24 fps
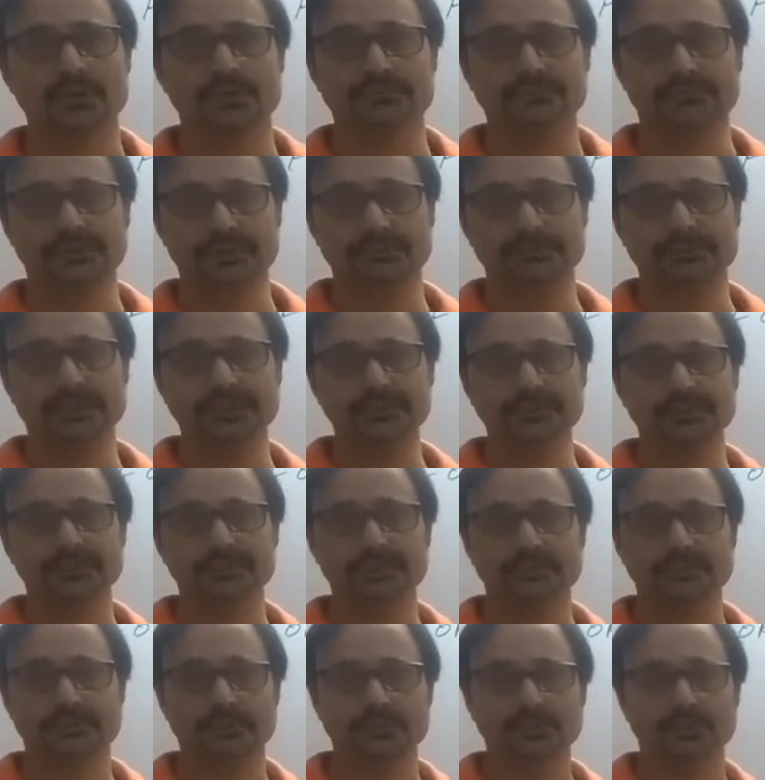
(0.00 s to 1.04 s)
of
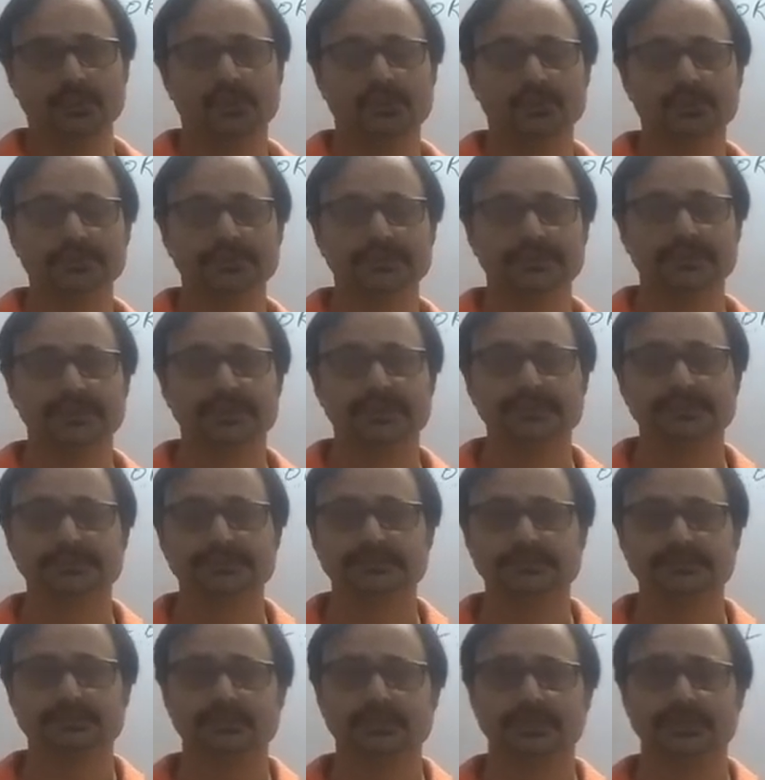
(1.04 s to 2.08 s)
everything about all the
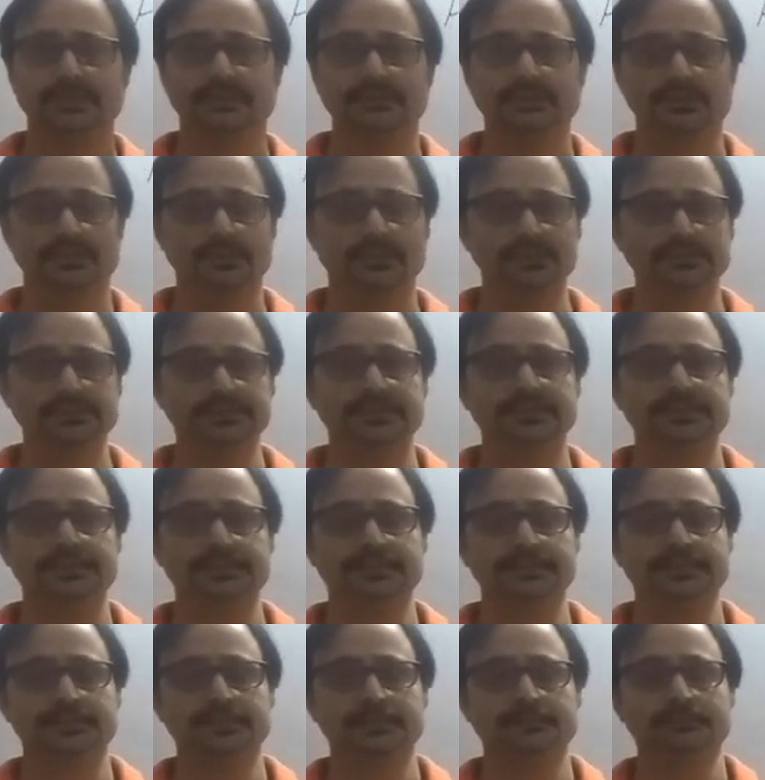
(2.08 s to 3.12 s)
tax, all the
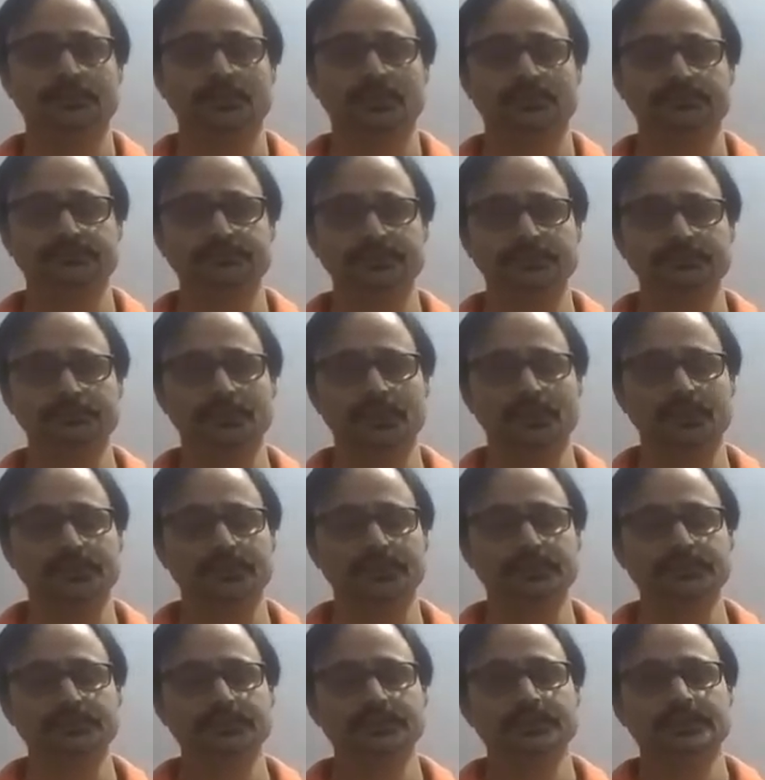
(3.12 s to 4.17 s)
income of the
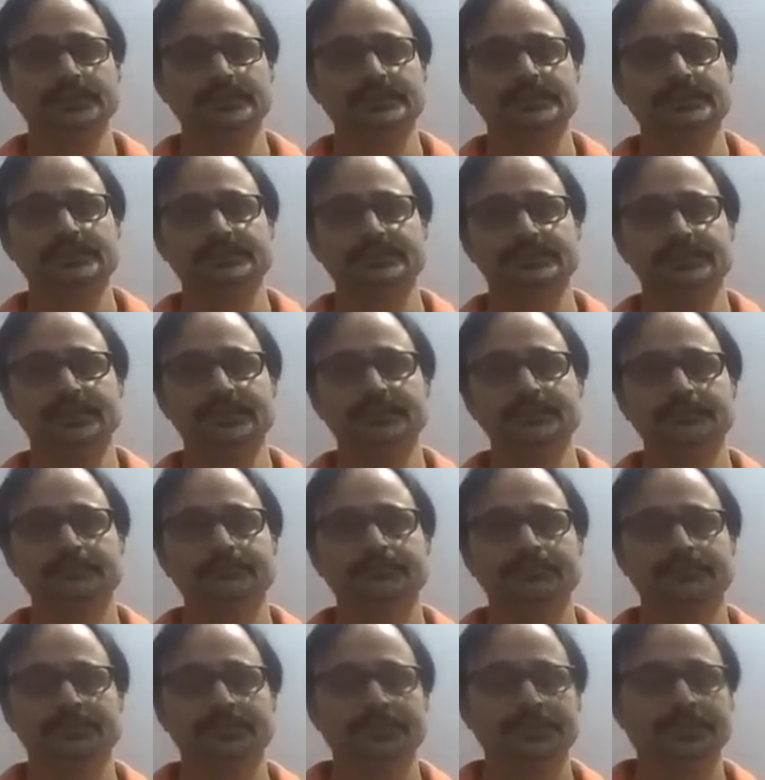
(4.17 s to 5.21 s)
borrower.
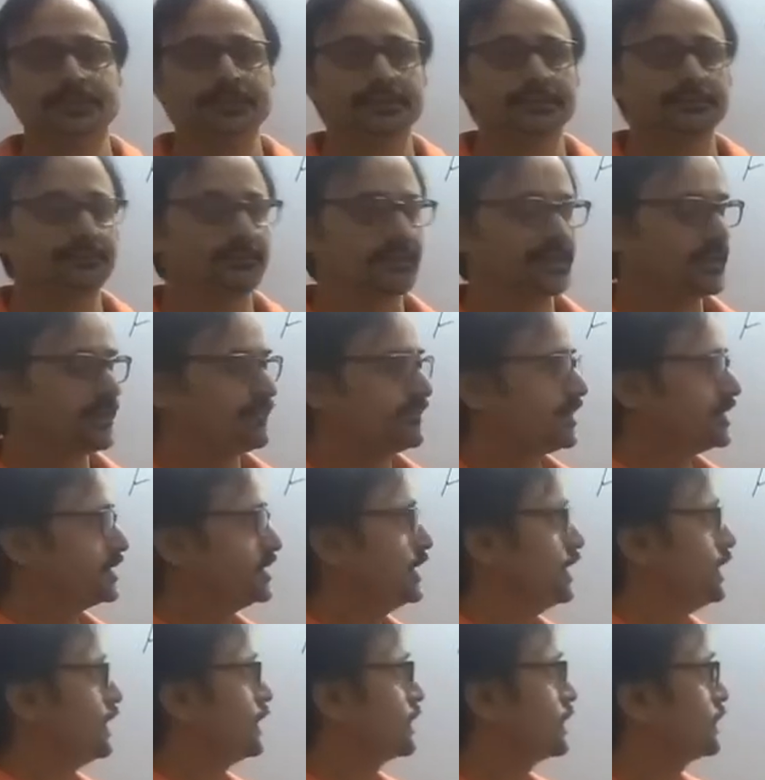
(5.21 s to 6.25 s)
Then whenever
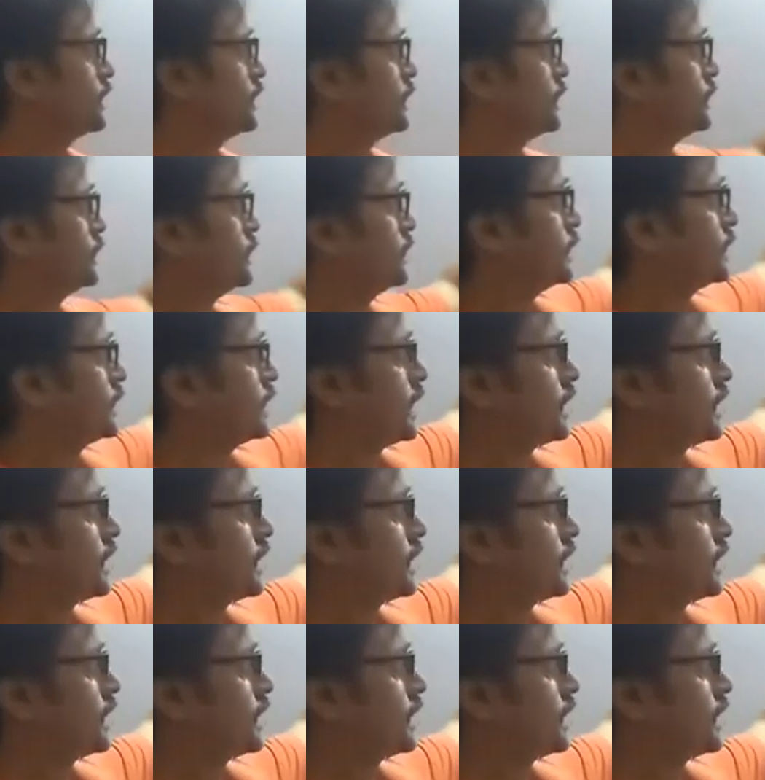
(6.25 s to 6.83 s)
they are the